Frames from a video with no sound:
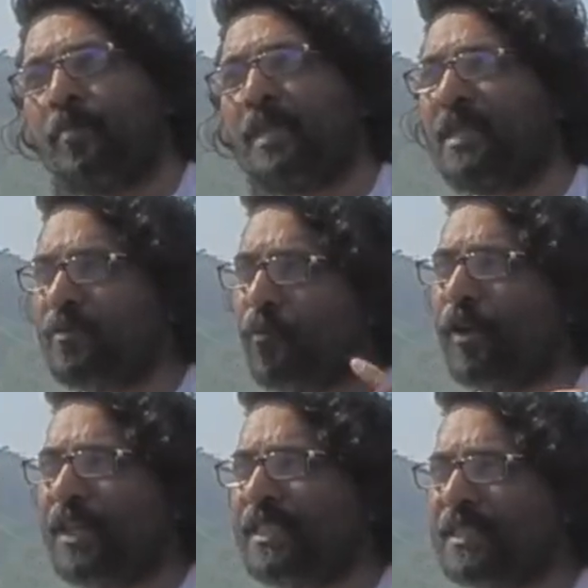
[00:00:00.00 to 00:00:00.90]
But this
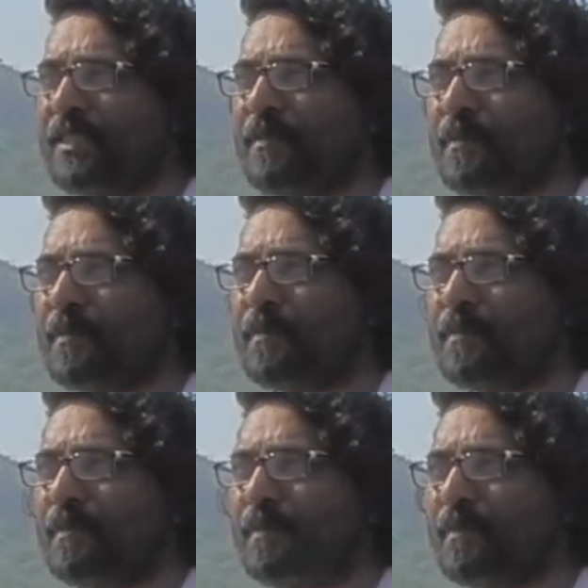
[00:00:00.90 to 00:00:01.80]
violation,
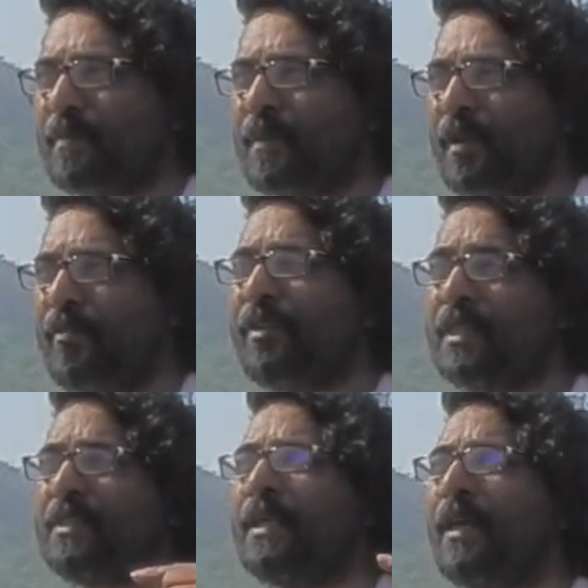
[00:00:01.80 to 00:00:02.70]
if
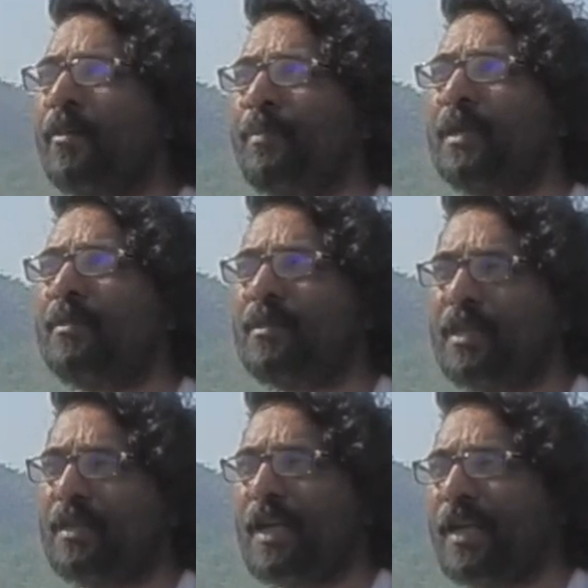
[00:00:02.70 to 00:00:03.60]
it is helping
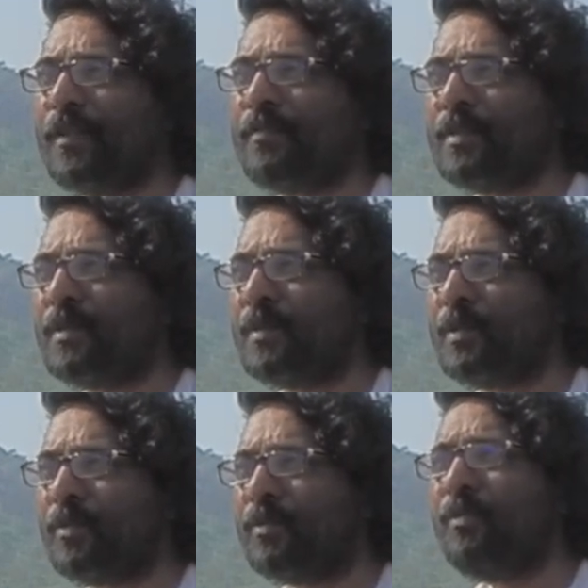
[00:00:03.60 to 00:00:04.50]
three lives
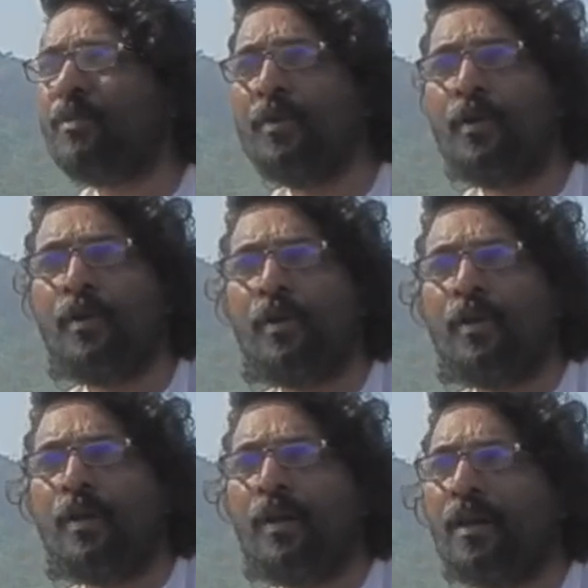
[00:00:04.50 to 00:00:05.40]
to
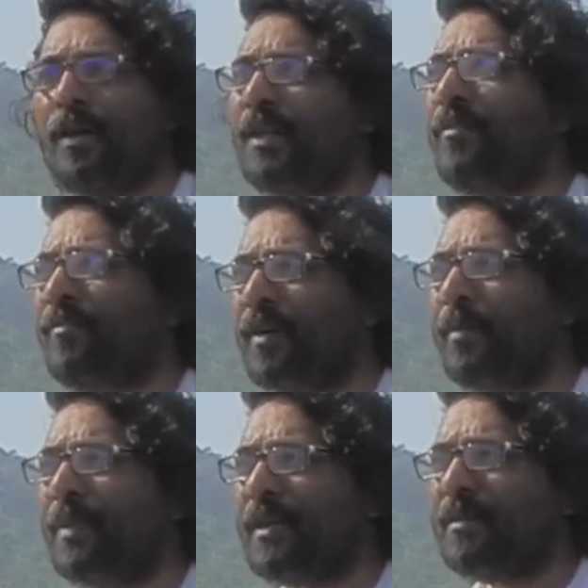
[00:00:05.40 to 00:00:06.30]
live
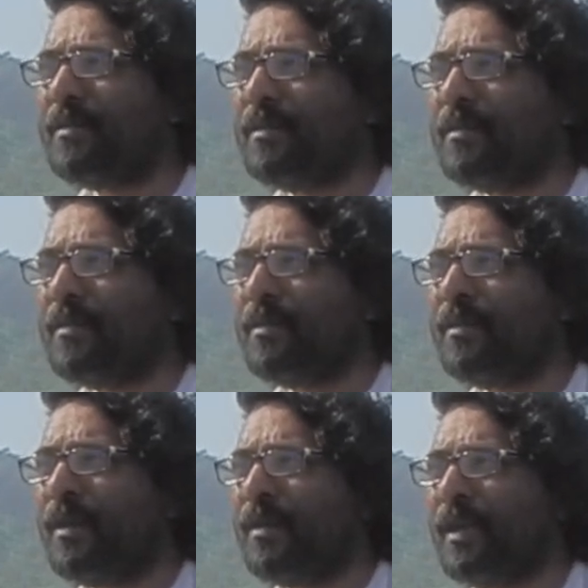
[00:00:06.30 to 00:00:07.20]
a better
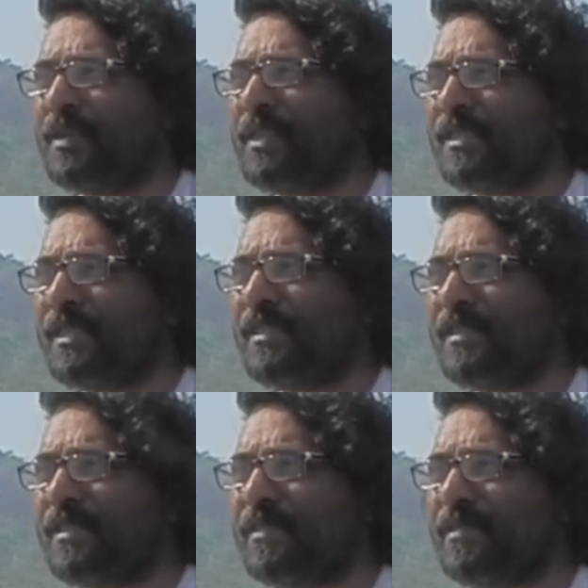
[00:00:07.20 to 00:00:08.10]

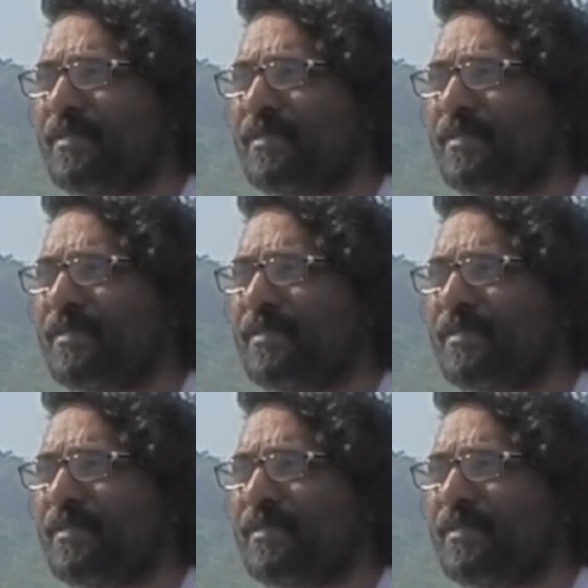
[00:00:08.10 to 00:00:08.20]
existence,